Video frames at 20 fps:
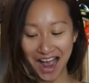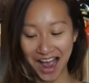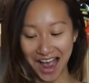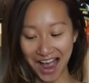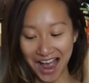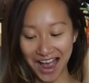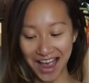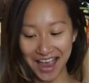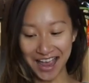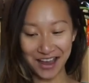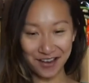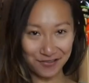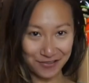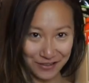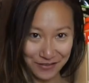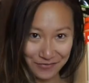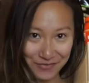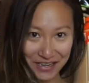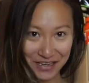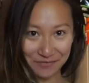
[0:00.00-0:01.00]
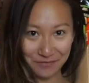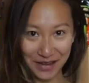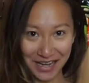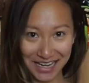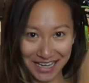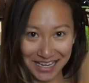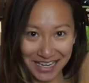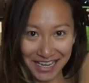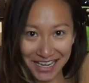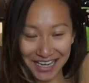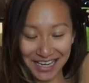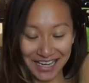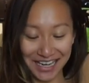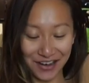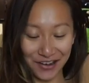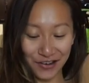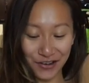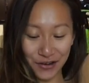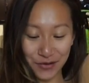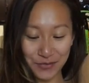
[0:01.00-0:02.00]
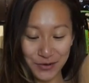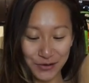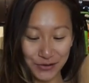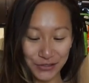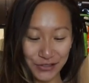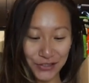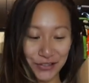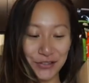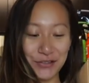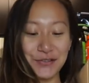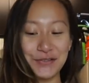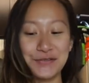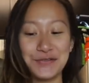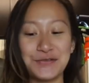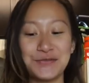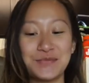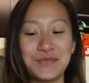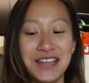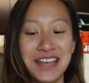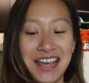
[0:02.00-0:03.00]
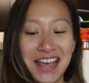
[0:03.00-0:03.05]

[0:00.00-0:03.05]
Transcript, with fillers: I will be making herbal soup.